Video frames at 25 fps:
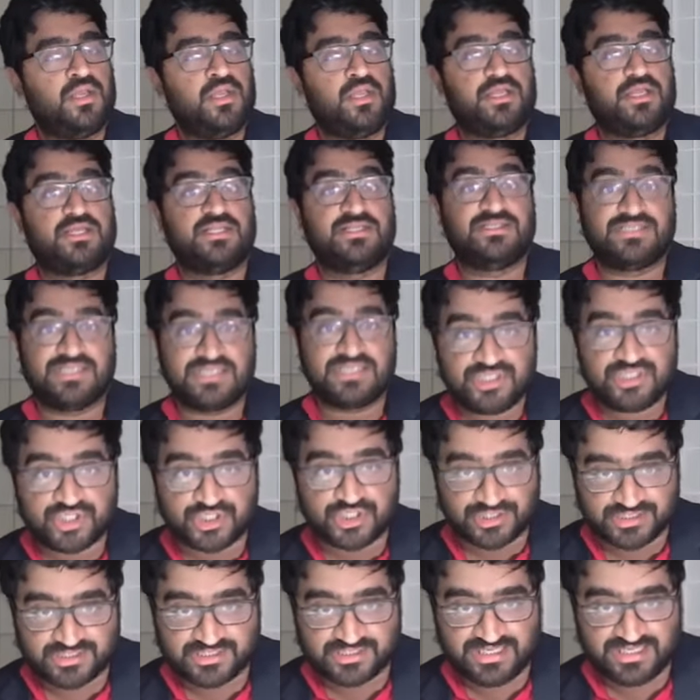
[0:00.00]

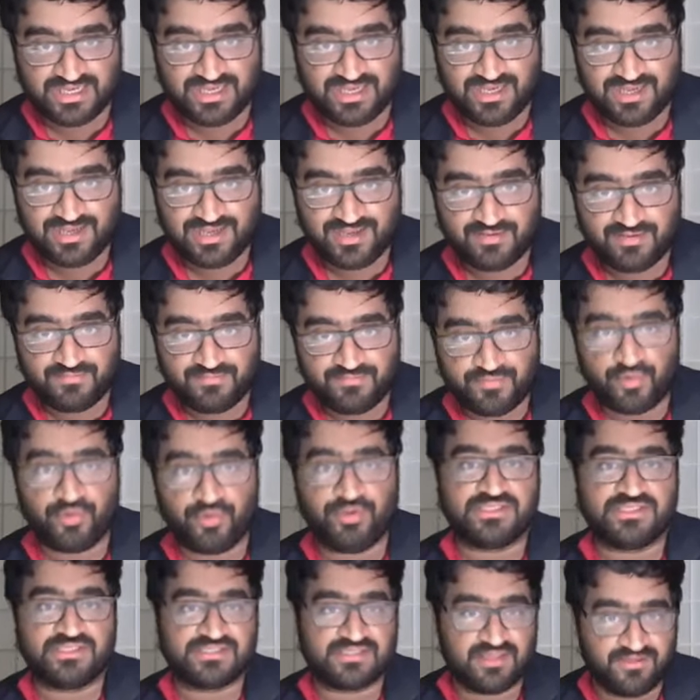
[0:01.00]
Contingency
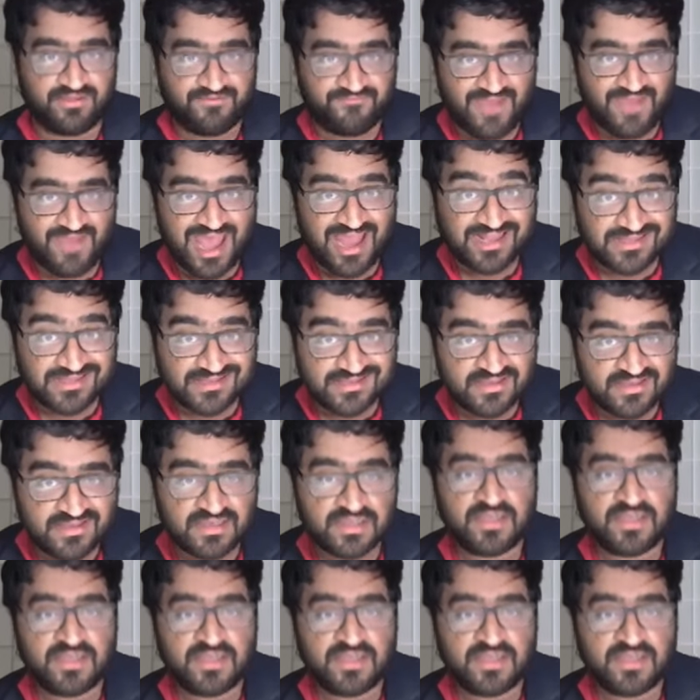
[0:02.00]
points to the fact